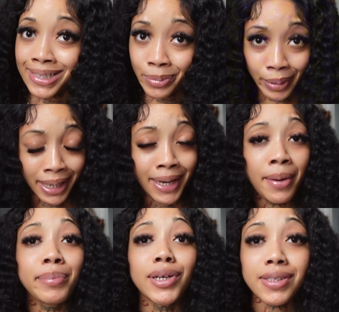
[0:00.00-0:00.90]
but
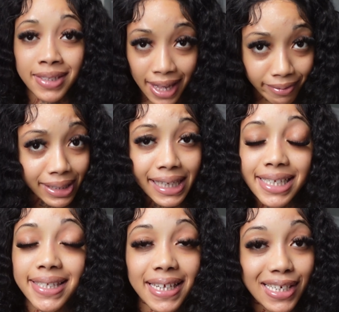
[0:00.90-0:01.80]
number seven, let's
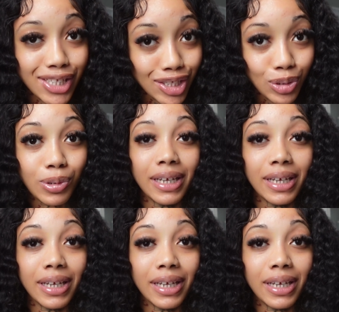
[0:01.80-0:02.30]
get into it.